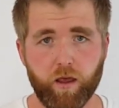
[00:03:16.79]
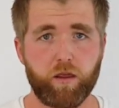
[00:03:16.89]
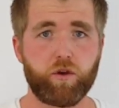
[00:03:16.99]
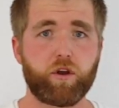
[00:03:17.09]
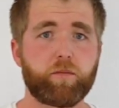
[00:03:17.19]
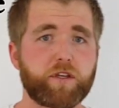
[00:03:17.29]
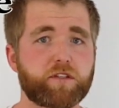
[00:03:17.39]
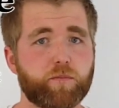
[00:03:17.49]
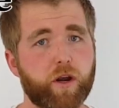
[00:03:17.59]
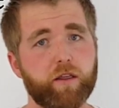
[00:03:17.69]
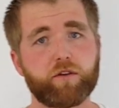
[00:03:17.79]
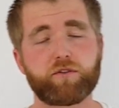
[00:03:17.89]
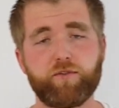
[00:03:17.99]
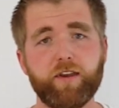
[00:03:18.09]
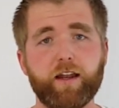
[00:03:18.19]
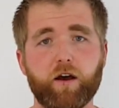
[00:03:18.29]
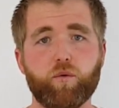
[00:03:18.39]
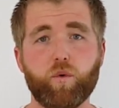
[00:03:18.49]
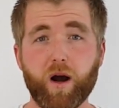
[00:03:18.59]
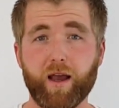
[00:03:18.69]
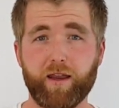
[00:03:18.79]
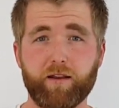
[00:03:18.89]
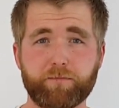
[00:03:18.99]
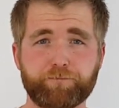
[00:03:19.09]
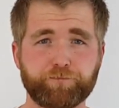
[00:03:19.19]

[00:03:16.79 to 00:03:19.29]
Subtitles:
you're gonna be spreading those feet out wide